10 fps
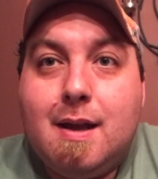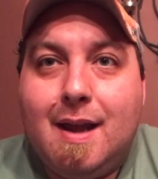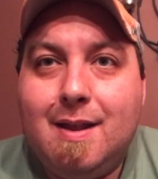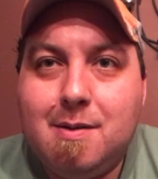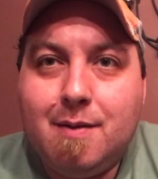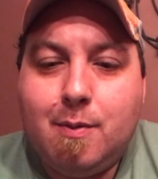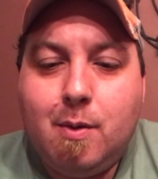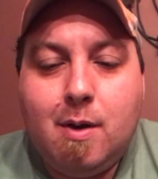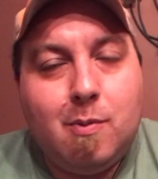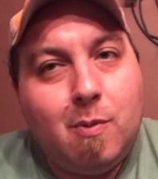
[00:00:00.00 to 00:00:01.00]
Hey there
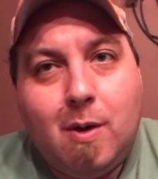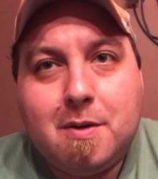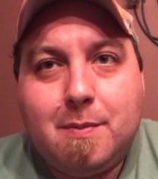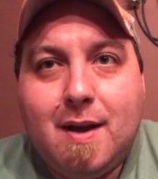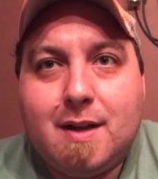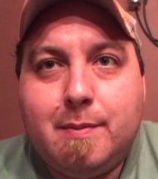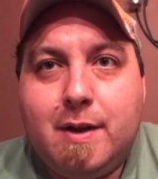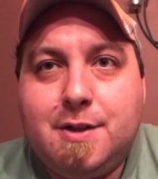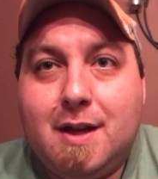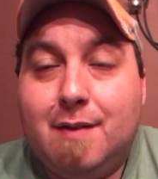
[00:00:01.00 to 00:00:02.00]
everyone, welcome back to
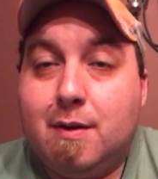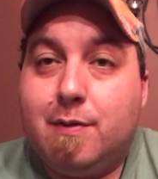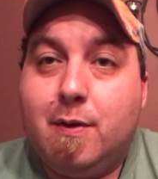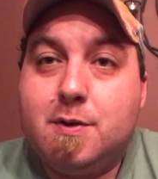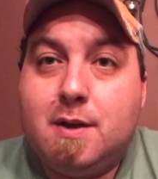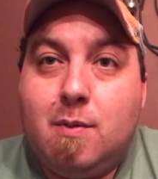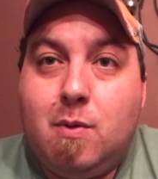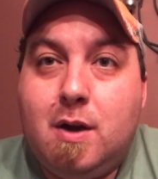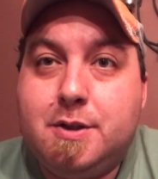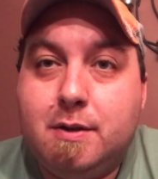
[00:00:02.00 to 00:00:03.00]
my channel. If you're a first time
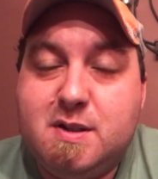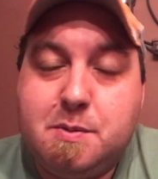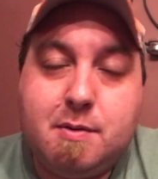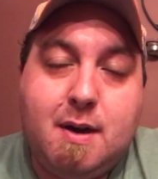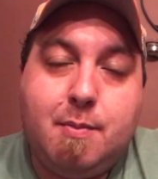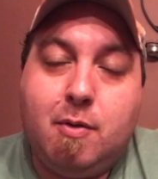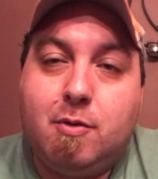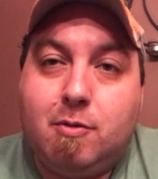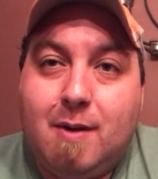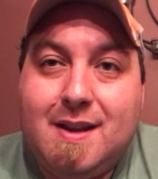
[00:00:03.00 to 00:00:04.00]
watcher and subscriber,
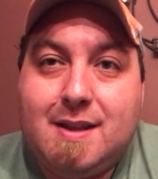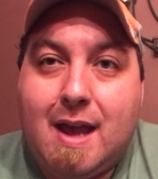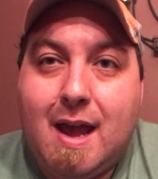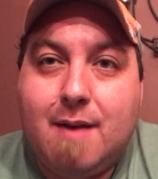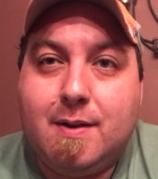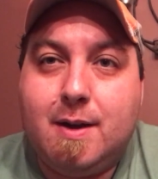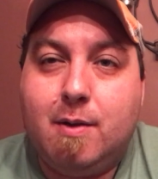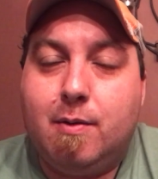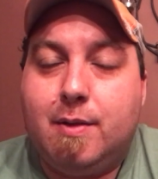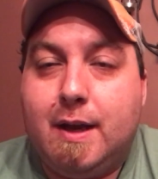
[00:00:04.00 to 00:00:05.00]
great to have you
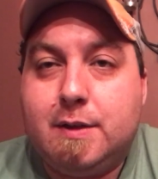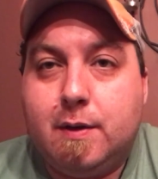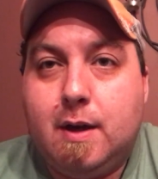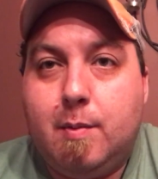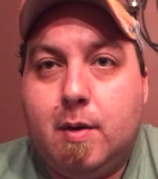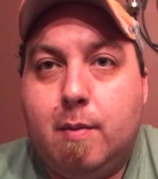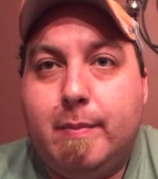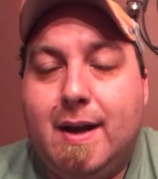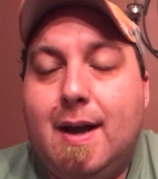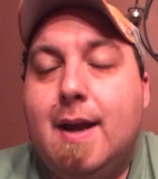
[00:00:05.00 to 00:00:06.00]
here. Thanks for coming on
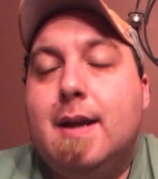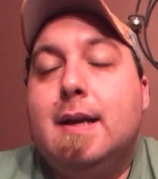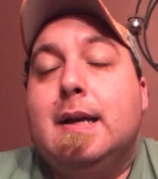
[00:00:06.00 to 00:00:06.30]
by.